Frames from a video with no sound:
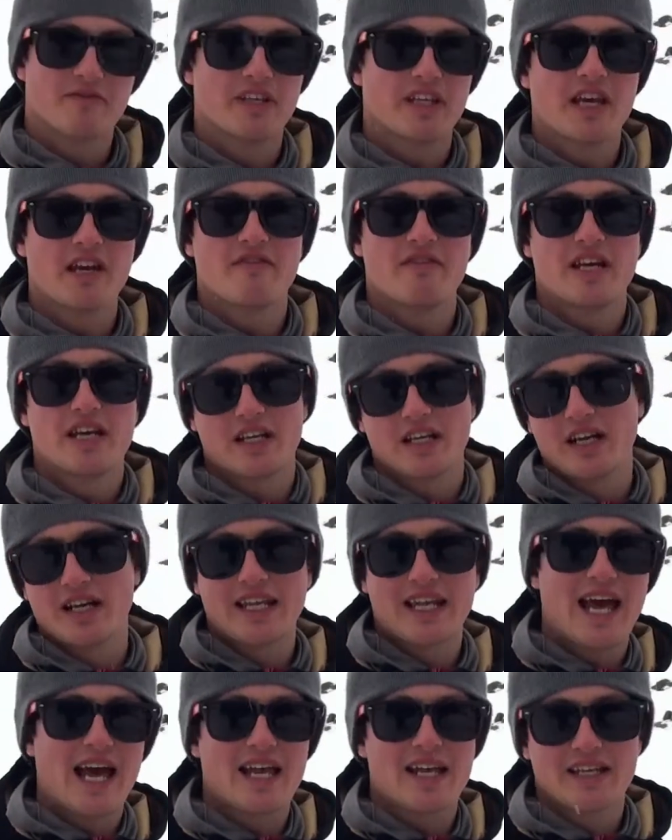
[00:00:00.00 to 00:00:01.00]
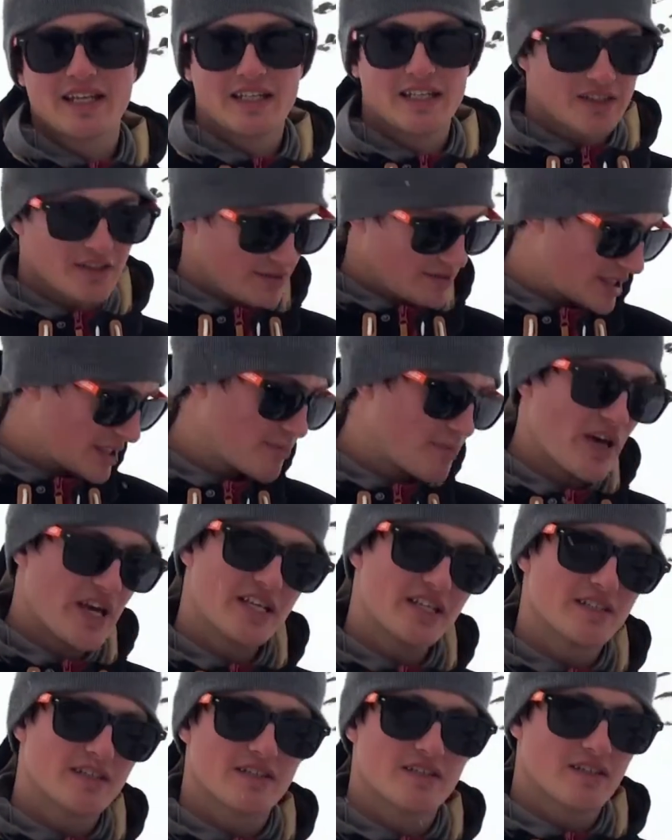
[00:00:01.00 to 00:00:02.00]
forgiving, like landing,
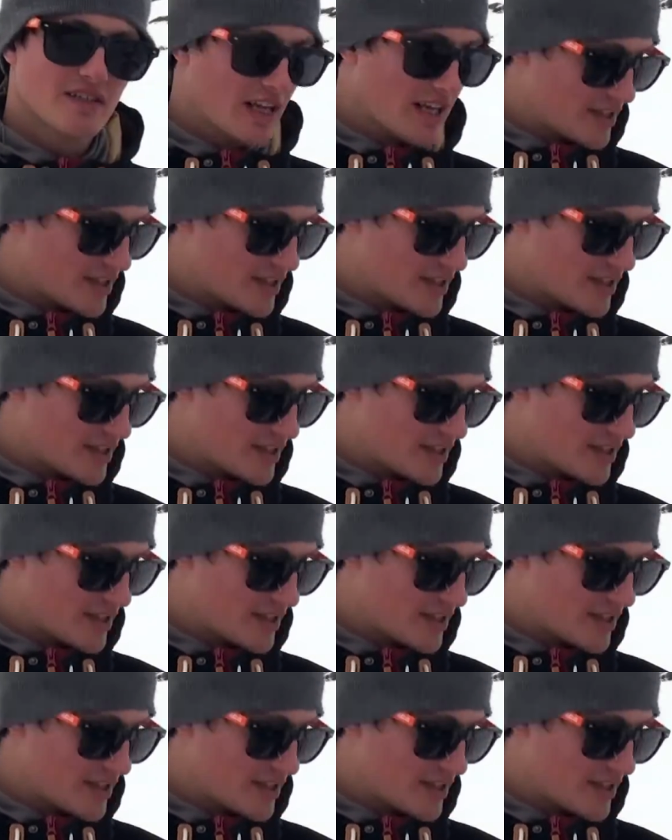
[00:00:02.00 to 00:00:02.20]
spins and,